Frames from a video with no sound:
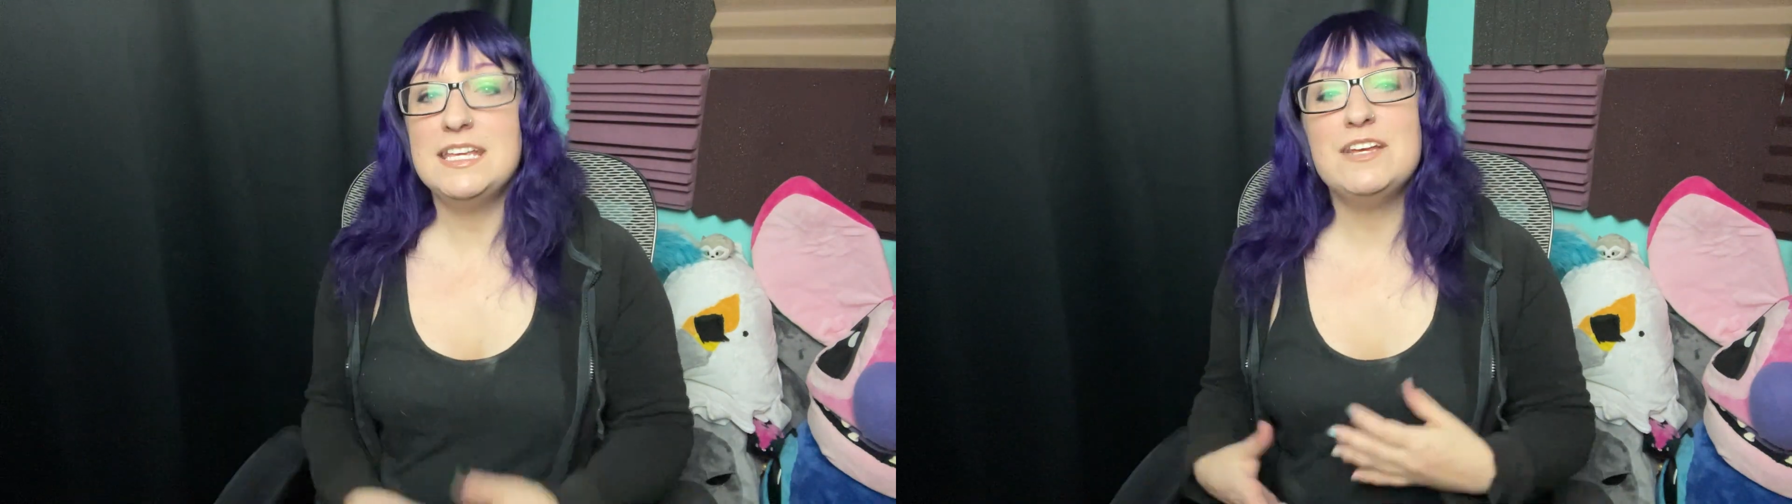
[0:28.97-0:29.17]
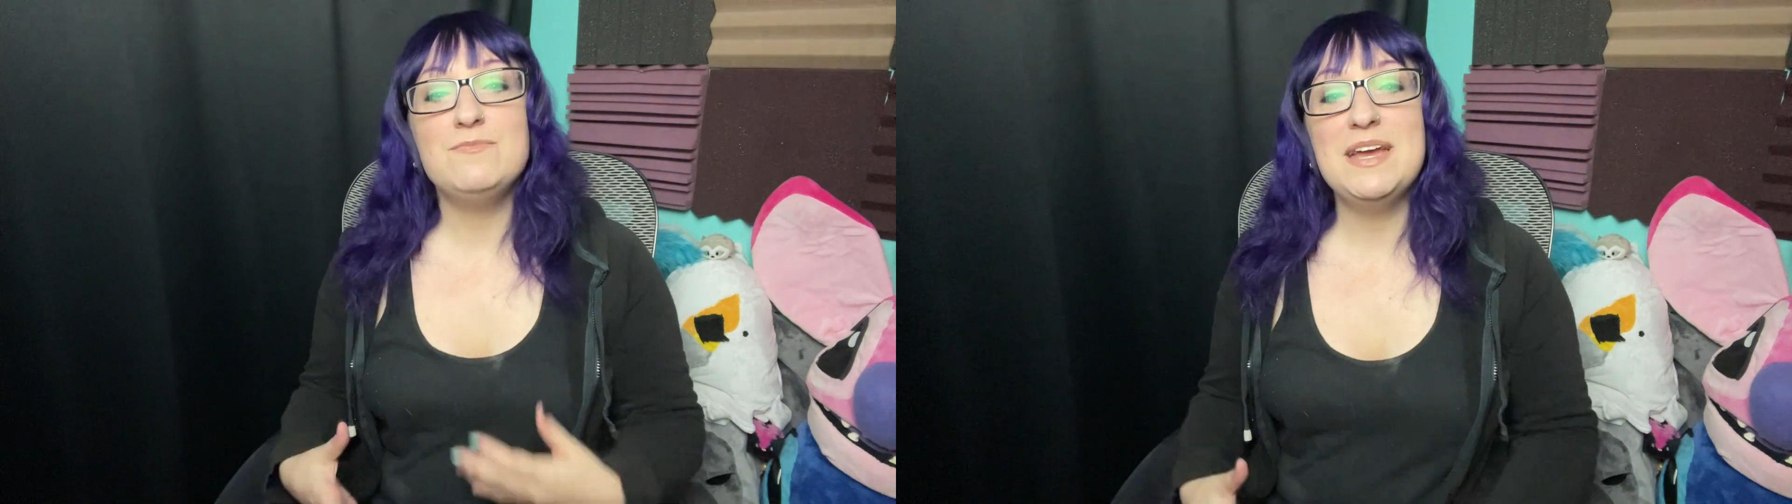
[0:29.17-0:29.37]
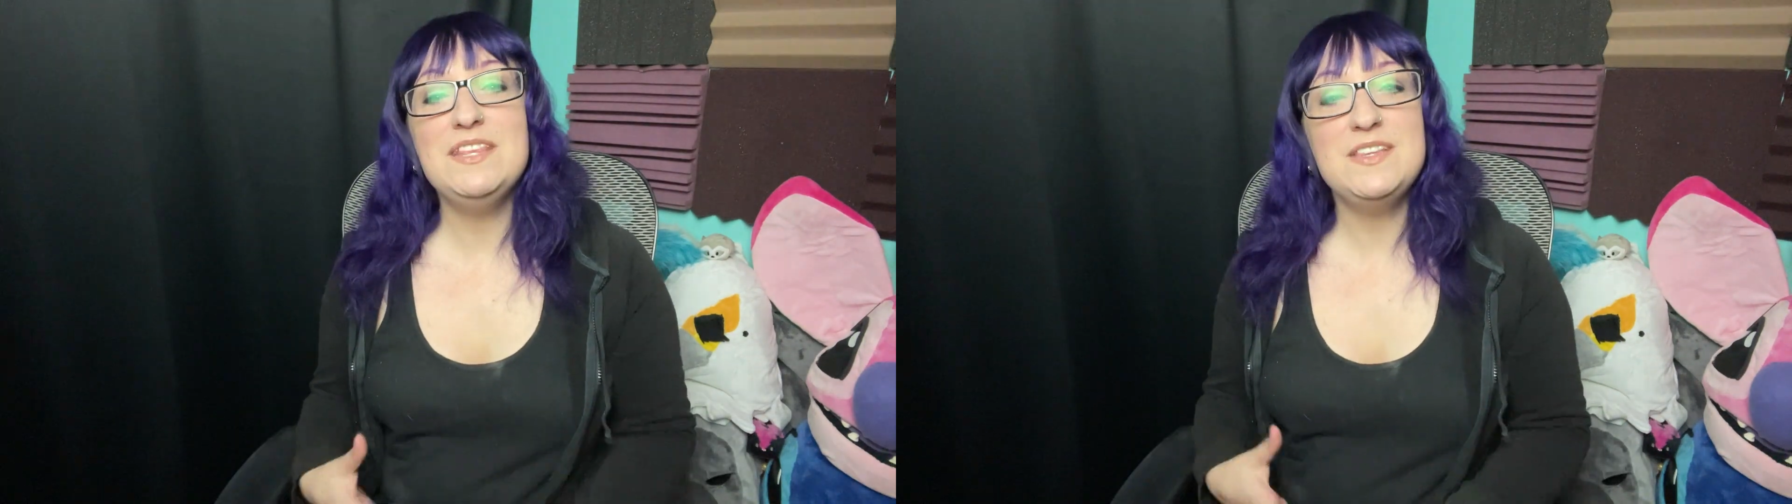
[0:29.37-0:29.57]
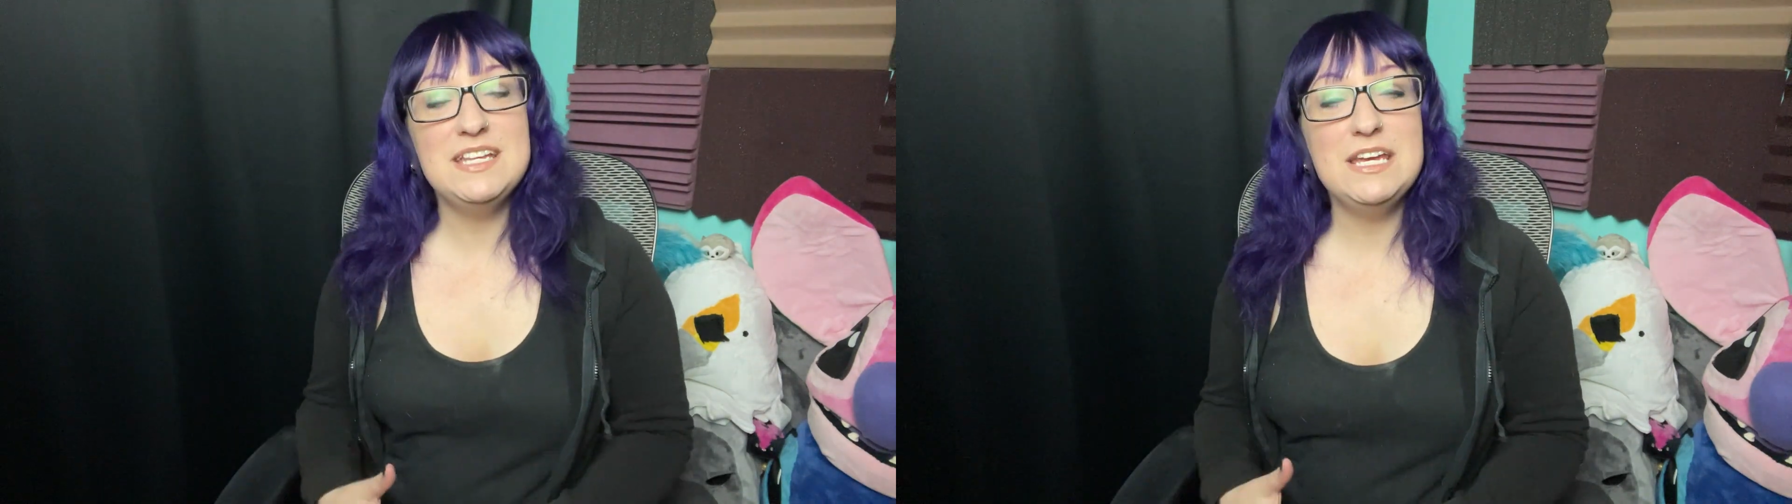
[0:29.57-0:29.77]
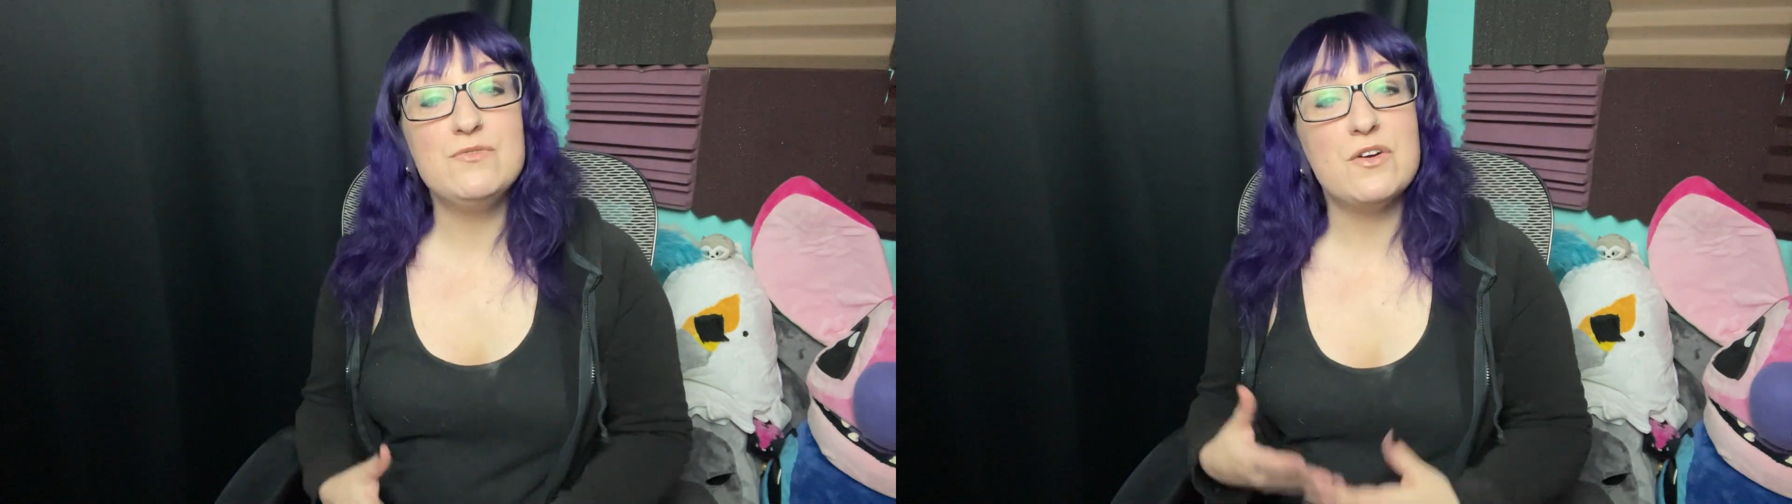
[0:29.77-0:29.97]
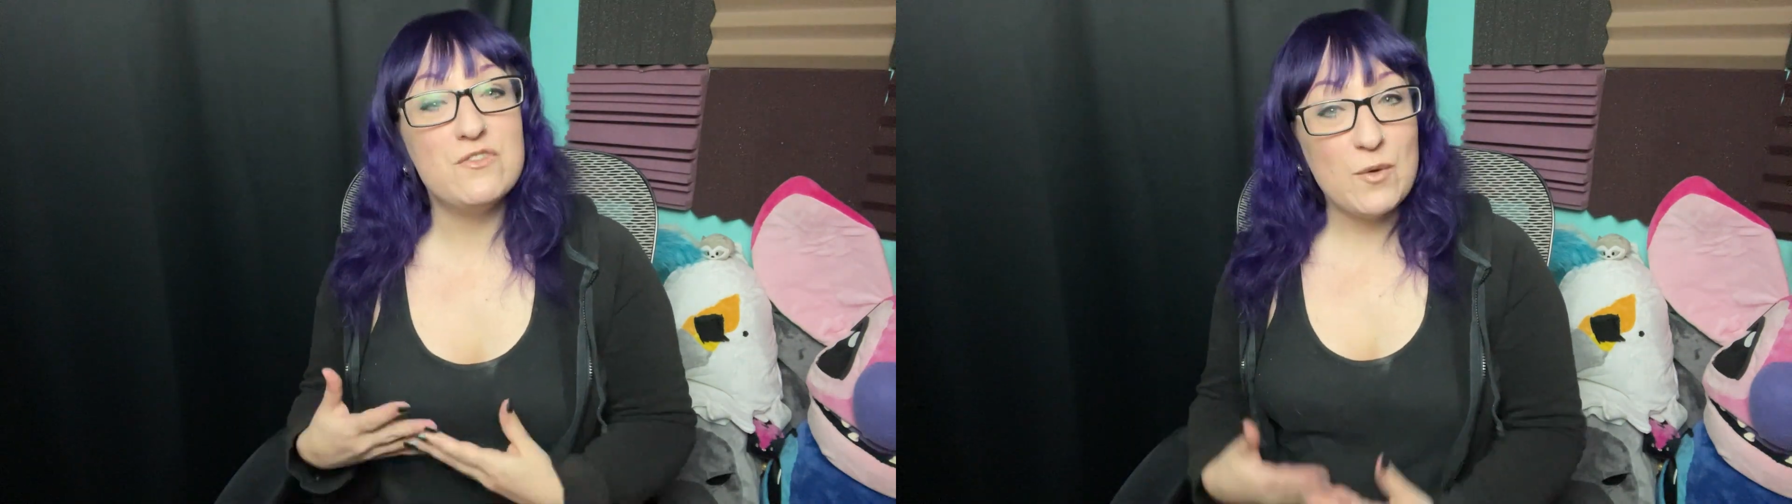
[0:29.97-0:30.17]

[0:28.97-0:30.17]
that have made the need for